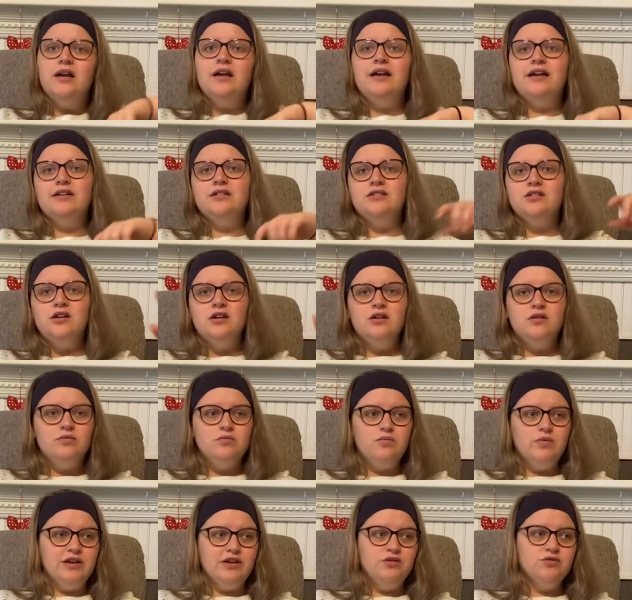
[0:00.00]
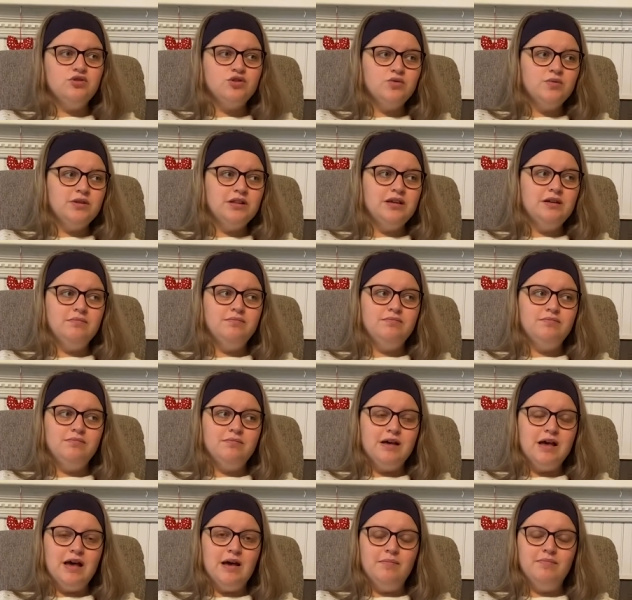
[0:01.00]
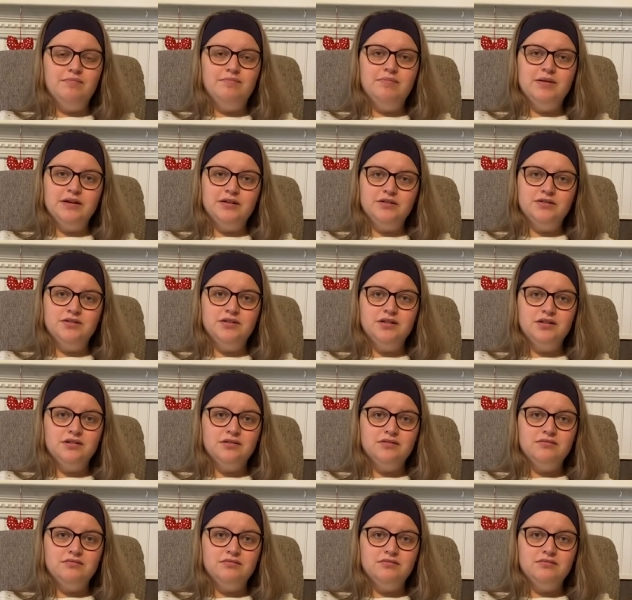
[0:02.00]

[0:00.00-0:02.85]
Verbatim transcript: And we usually um, build